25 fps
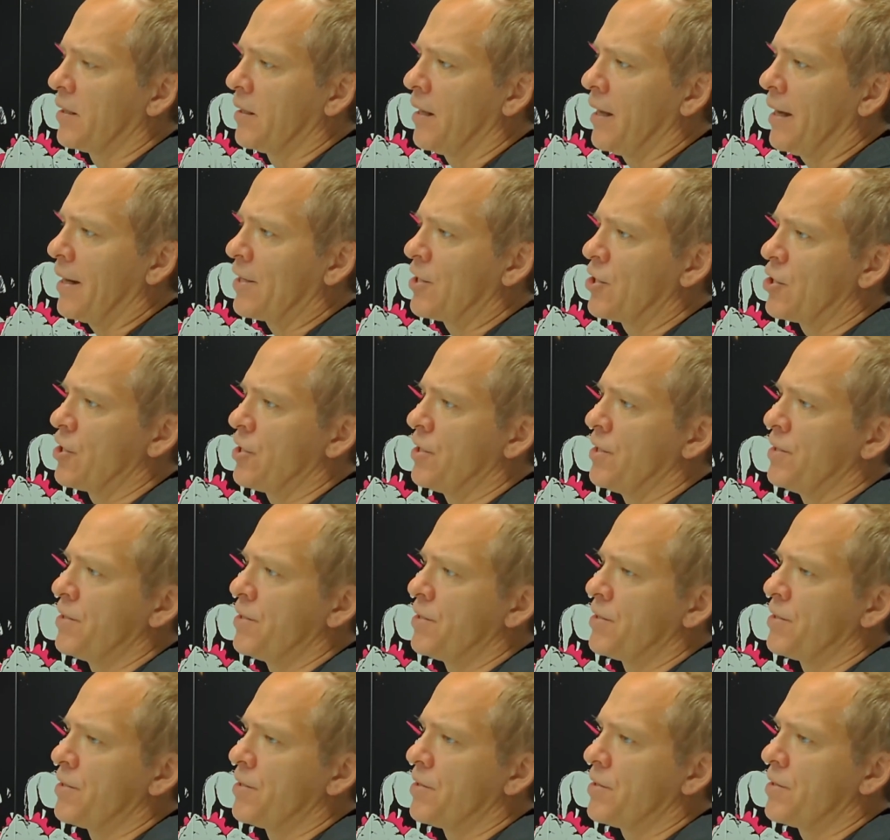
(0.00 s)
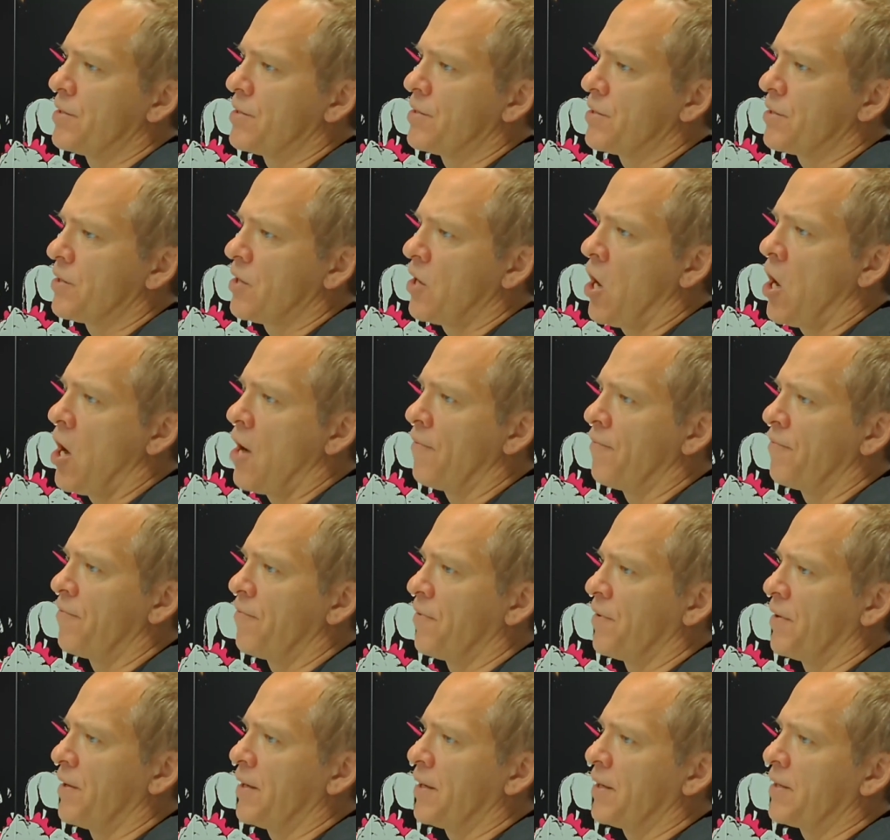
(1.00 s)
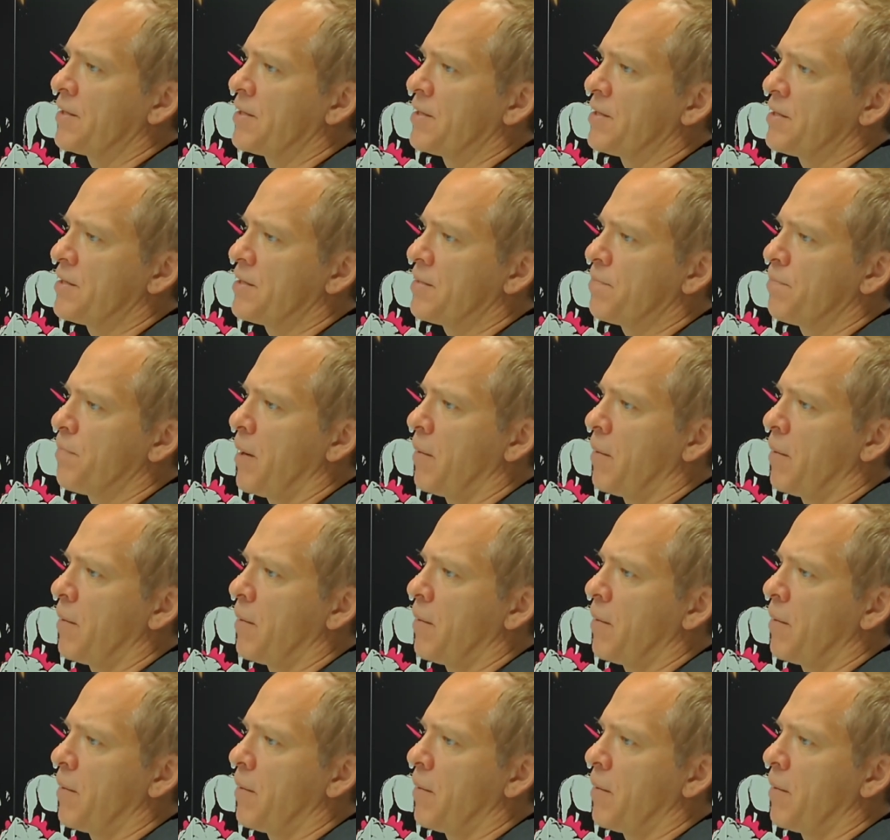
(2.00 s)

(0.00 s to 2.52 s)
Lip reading: elections, conflicts,